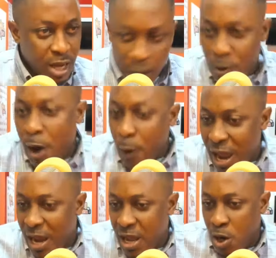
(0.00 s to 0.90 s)
And now,
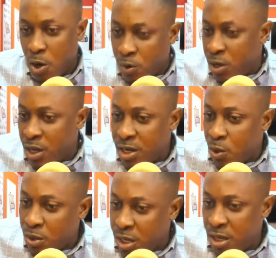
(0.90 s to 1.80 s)
on
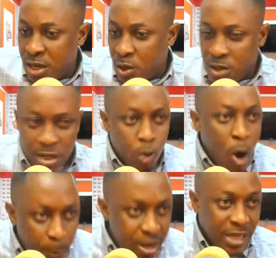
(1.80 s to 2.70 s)
the
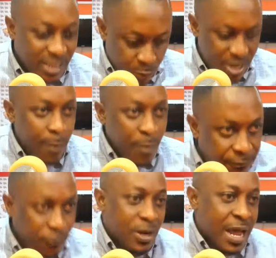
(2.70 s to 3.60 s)
combination with the
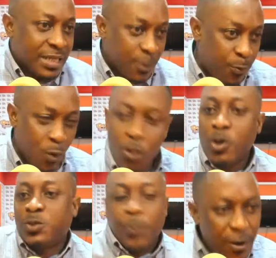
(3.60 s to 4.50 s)
midfielder, simple, it
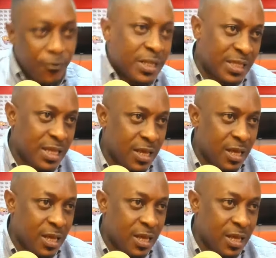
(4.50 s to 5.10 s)
was perfect.